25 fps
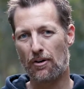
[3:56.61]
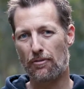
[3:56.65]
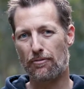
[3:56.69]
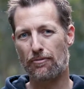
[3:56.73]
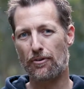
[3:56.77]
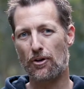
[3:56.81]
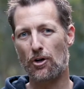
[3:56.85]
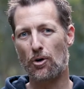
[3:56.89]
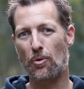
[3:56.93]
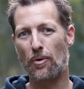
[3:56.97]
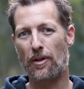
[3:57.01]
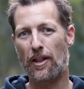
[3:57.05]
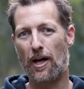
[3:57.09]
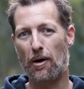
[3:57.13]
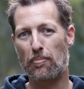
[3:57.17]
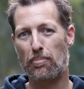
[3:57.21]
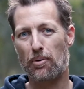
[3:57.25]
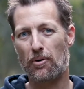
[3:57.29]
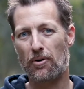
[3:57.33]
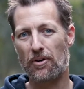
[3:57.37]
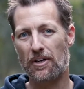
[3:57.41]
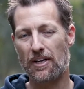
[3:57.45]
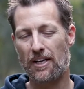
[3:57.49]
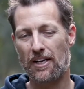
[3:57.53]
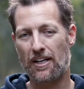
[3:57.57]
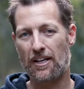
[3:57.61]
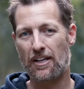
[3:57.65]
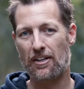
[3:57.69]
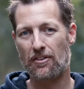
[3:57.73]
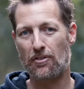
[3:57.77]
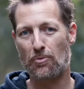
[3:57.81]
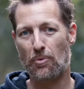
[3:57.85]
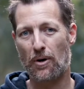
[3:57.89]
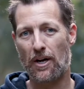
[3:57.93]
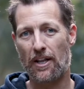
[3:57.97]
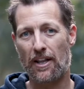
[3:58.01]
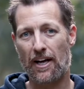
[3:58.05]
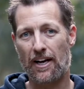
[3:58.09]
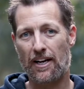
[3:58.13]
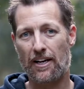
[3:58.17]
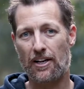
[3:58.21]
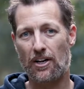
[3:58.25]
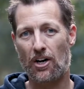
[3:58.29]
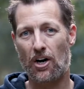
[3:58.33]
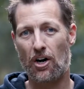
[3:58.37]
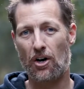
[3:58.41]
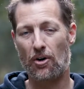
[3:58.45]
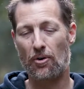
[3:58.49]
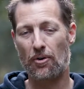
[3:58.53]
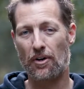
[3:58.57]
Feel where that point is where they can
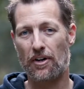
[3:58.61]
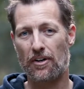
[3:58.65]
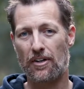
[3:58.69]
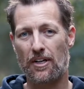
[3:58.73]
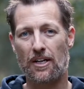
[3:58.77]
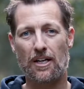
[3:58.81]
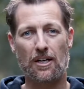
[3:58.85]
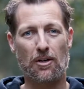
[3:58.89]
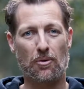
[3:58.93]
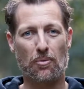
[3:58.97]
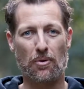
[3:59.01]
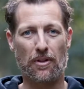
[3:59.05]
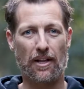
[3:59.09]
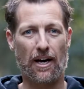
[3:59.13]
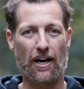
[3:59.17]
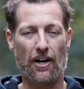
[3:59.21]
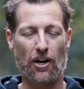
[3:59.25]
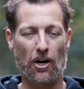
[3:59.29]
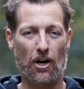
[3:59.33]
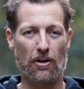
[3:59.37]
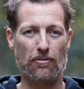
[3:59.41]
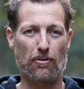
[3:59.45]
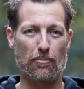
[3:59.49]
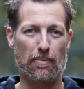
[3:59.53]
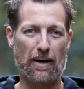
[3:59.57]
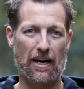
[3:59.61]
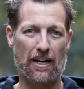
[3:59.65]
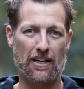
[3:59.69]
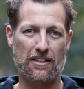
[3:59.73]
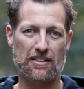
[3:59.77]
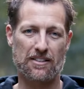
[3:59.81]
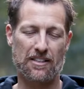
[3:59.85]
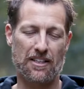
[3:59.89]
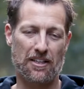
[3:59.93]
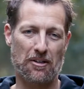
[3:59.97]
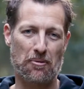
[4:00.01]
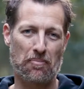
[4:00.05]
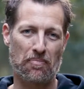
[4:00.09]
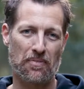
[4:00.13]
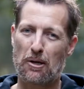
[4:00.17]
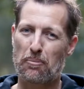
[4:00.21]
hold it without overbalancing.